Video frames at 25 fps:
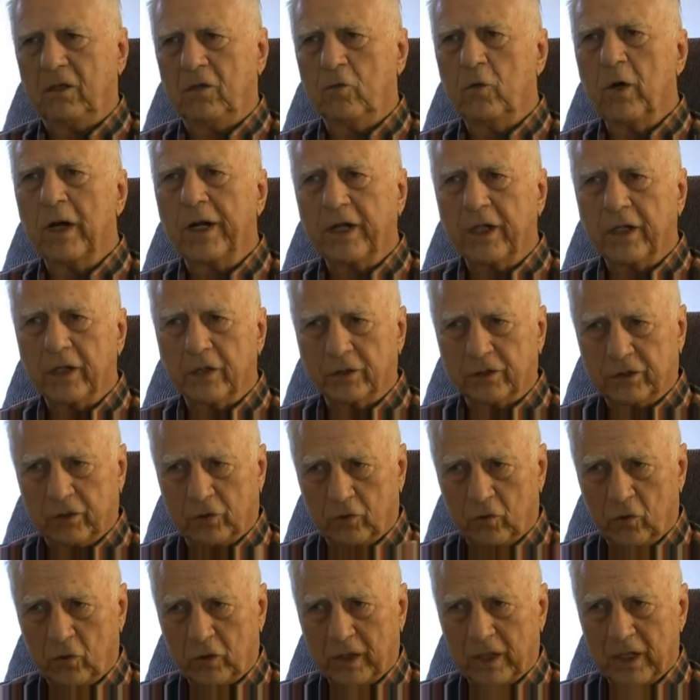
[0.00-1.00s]
went into
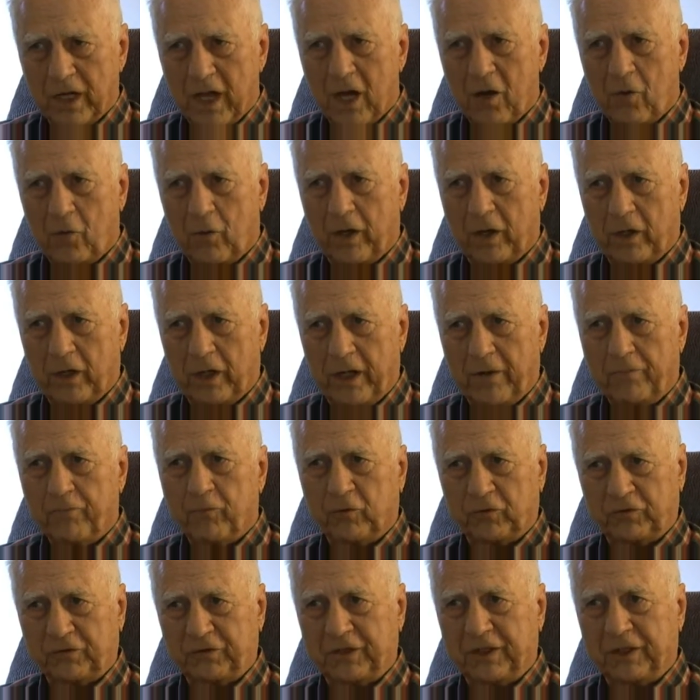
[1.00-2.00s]
Okinawa,
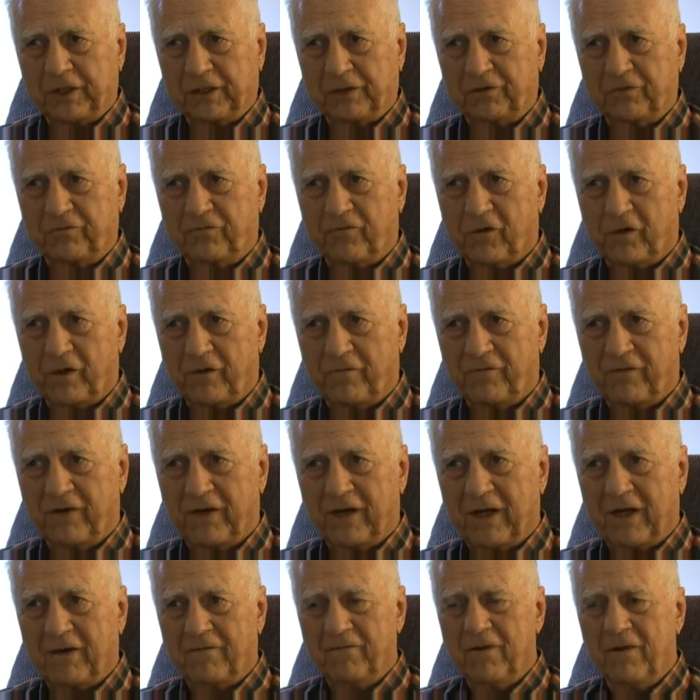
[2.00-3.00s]
April 6th,
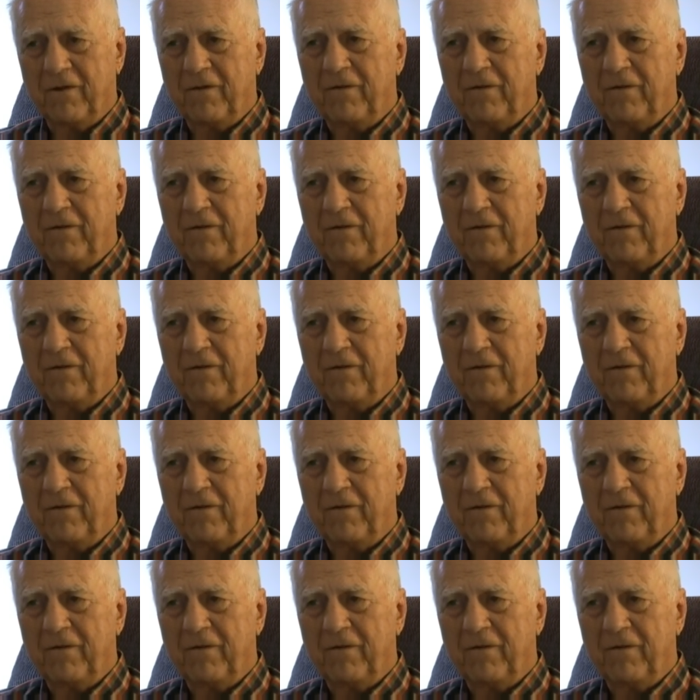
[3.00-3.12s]
45.